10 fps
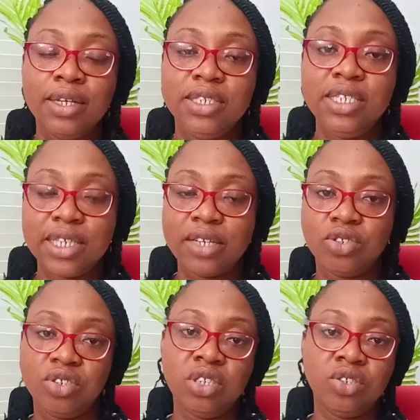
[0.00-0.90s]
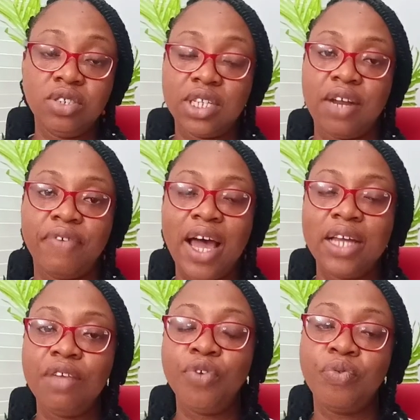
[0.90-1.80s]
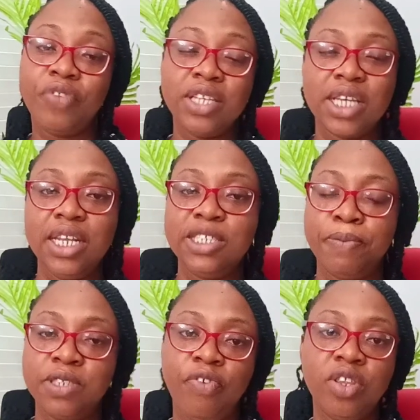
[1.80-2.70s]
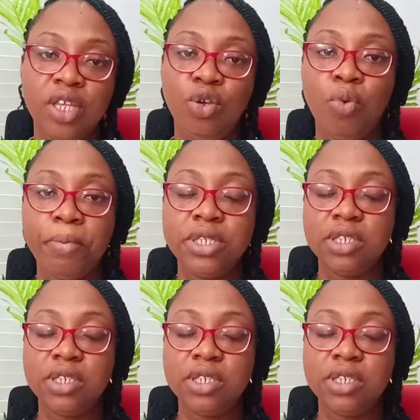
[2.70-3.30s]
These are the suggestions that I've had. If there's any specific thing you want me